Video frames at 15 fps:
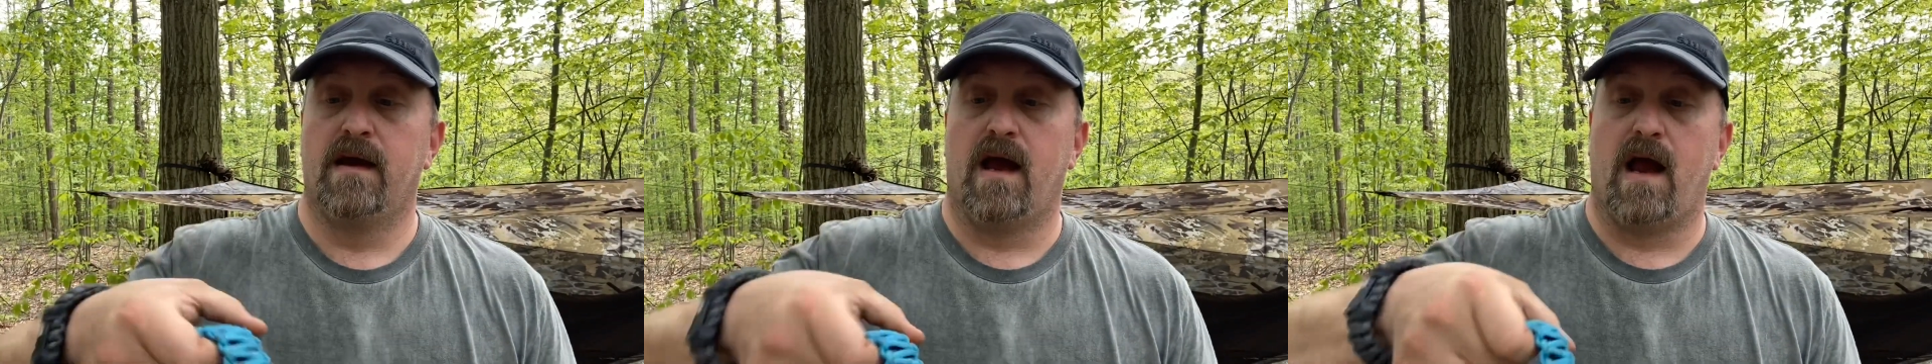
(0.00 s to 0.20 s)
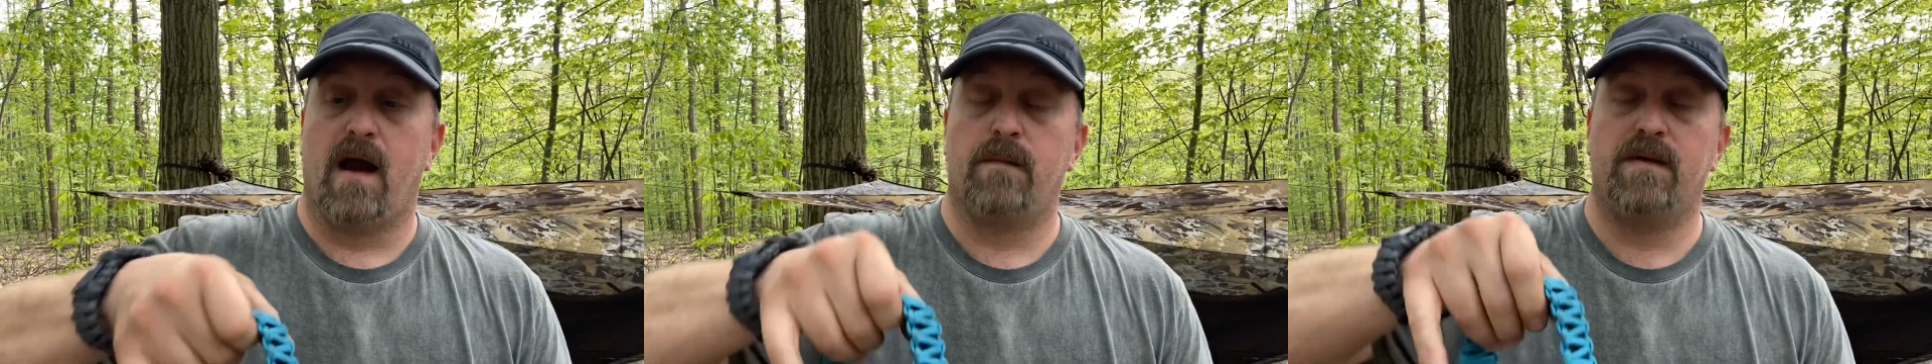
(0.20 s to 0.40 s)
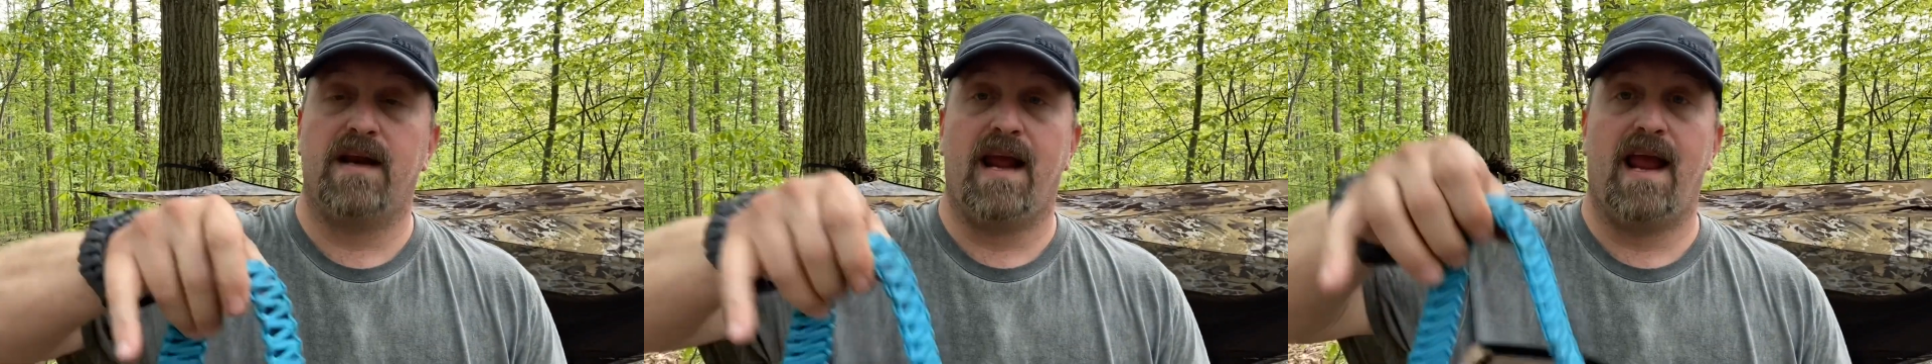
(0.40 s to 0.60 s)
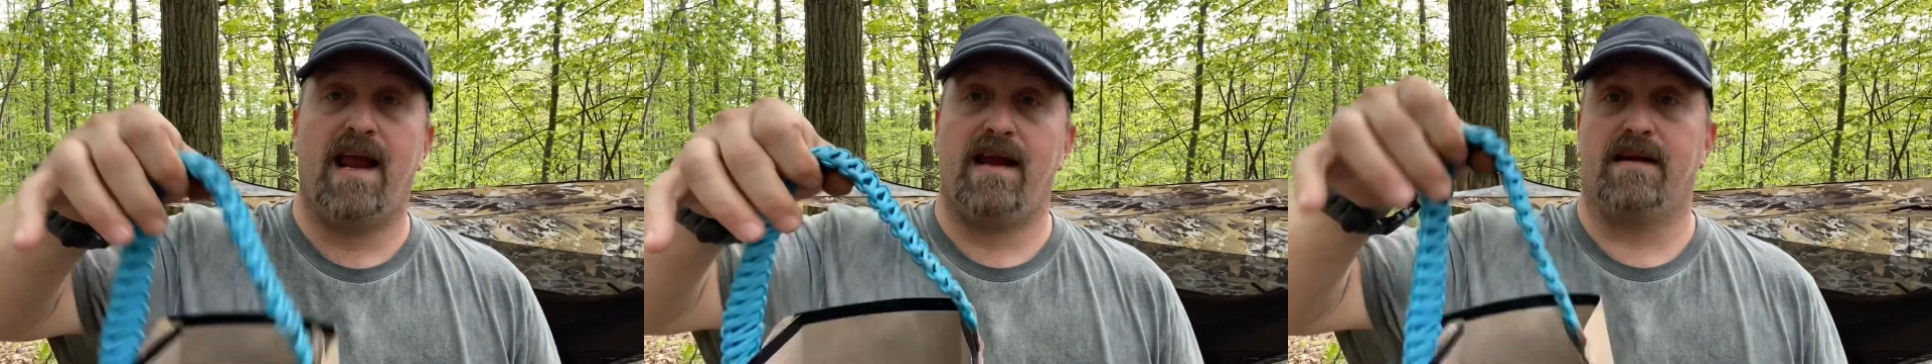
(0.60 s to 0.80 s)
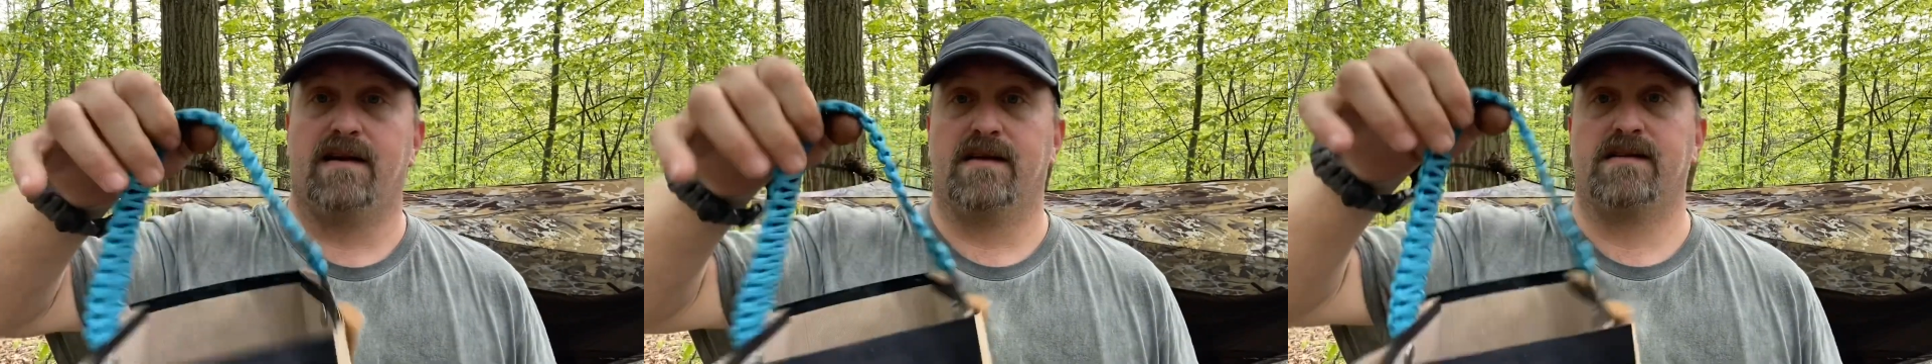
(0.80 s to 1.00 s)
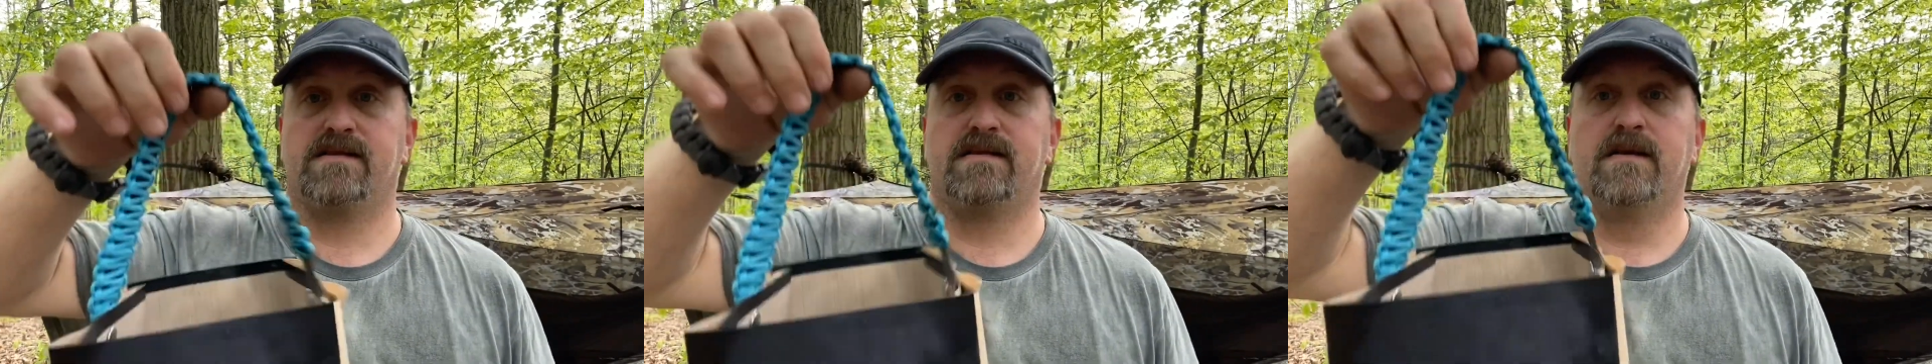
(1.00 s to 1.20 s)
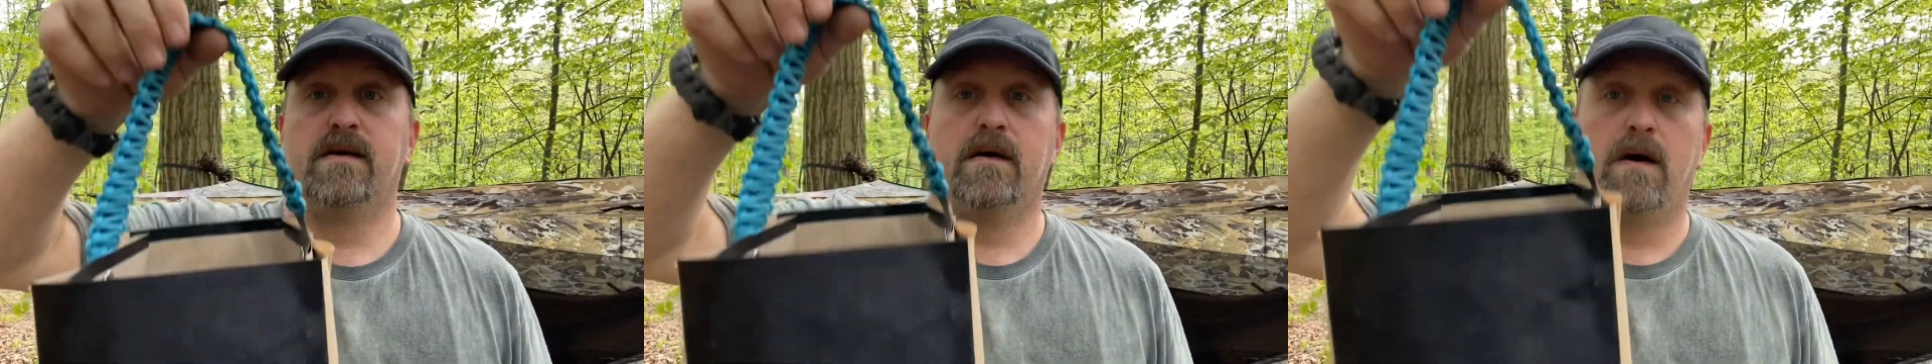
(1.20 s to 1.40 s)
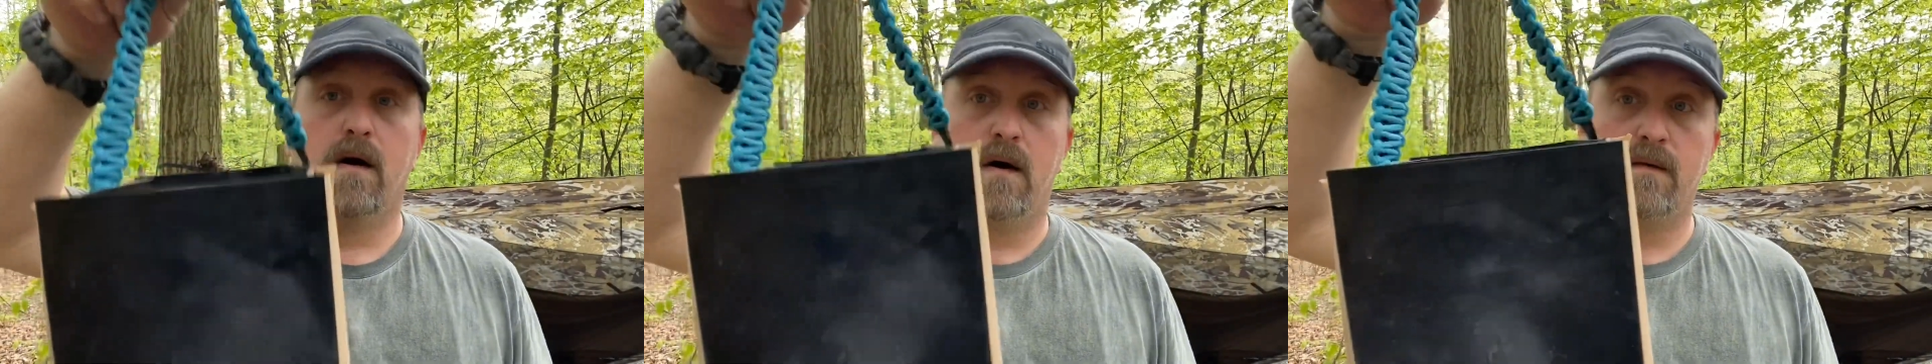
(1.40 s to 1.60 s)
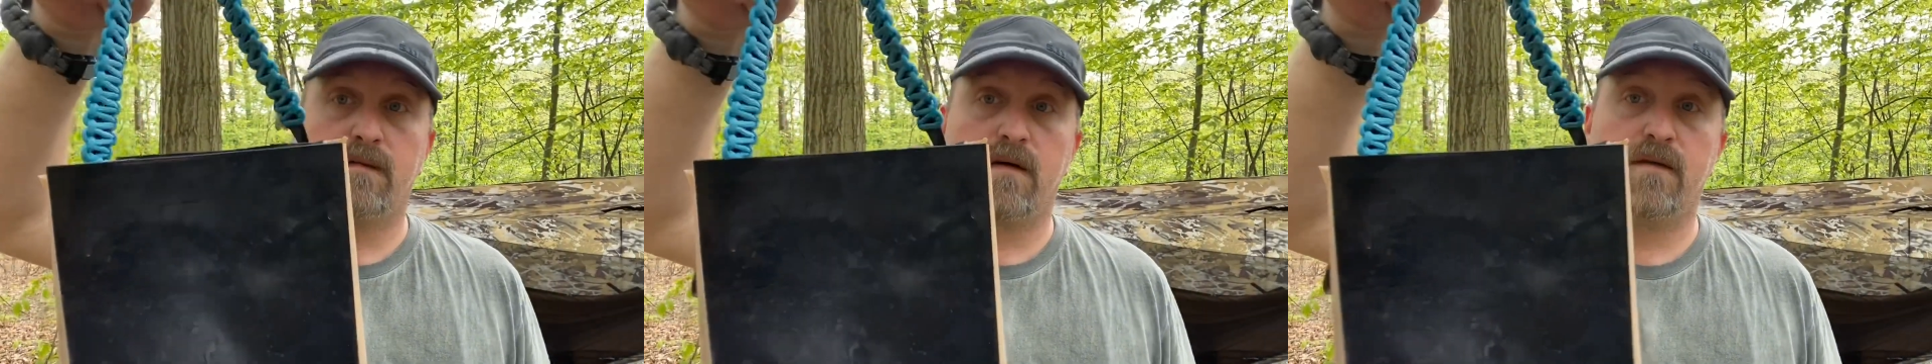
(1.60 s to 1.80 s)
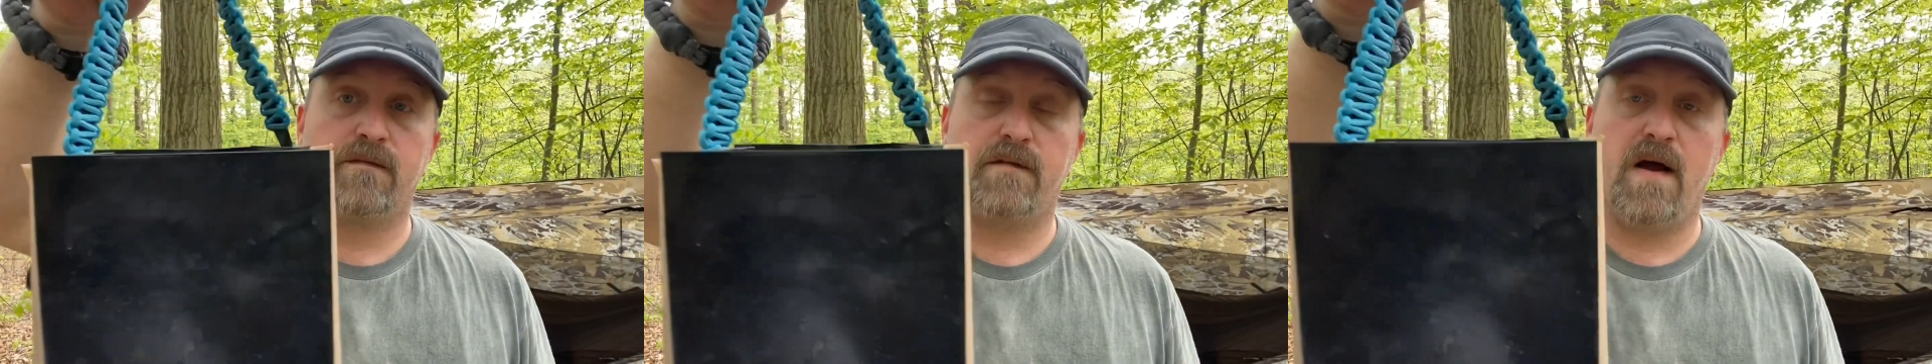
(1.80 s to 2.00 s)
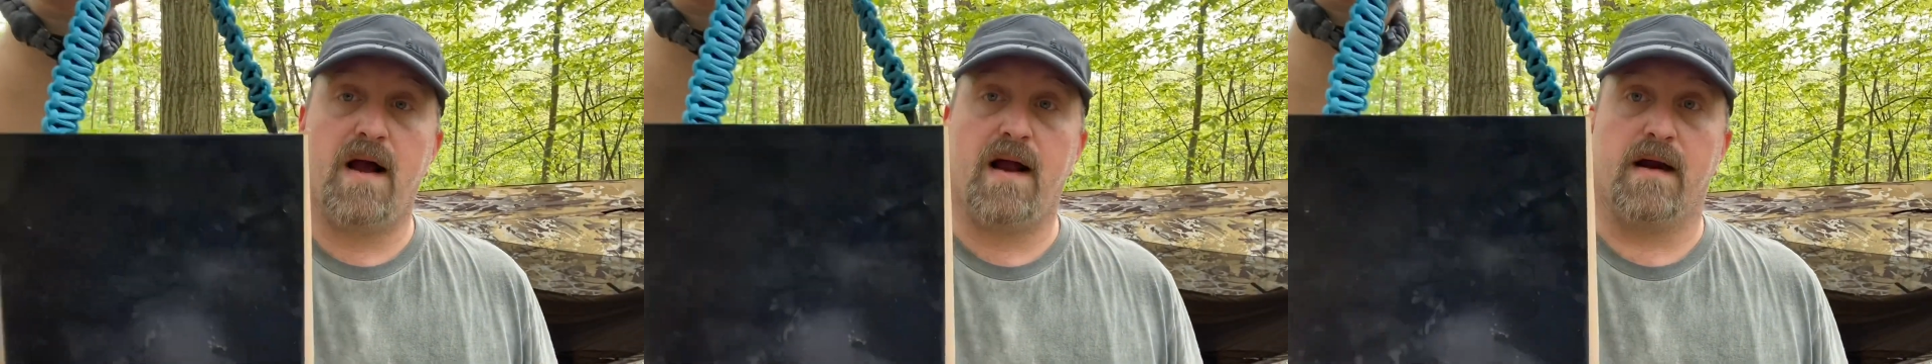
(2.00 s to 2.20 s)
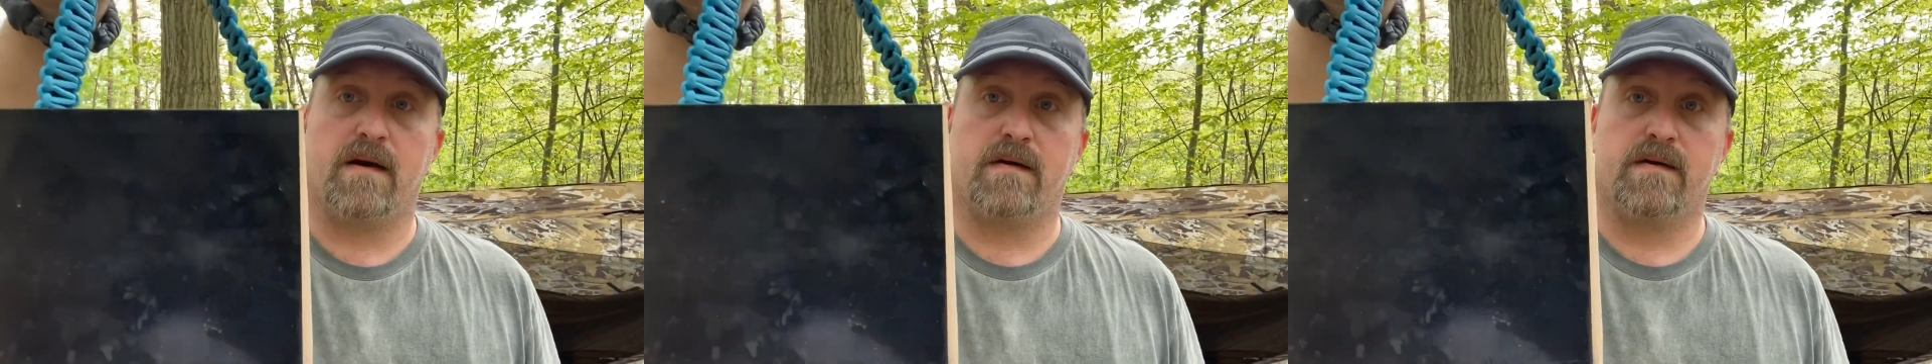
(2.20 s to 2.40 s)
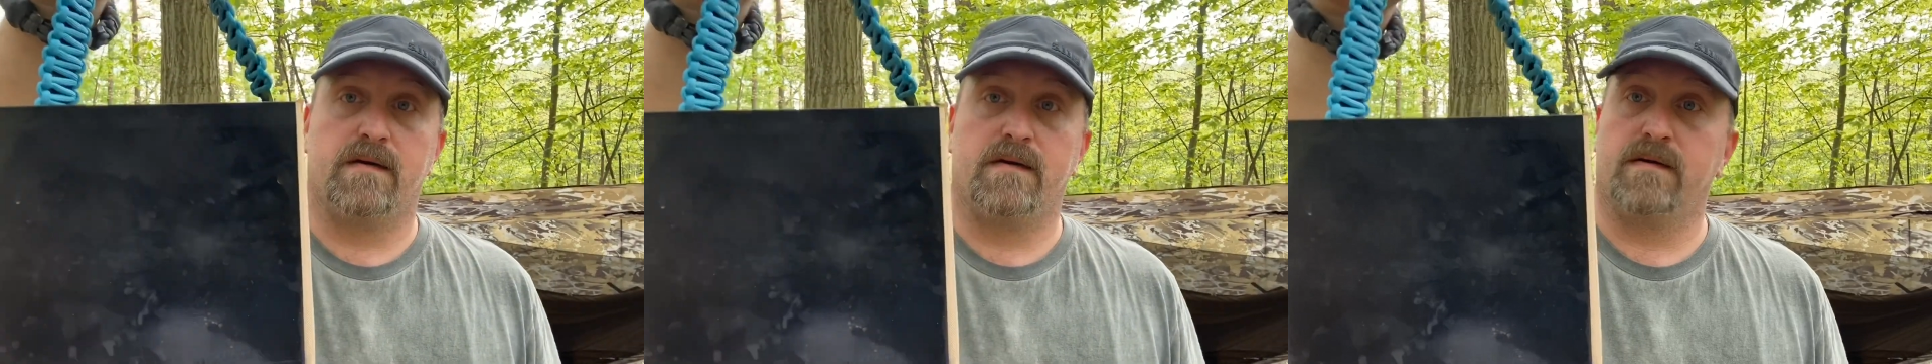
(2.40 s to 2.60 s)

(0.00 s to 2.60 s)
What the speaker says: I would hang this over a fire.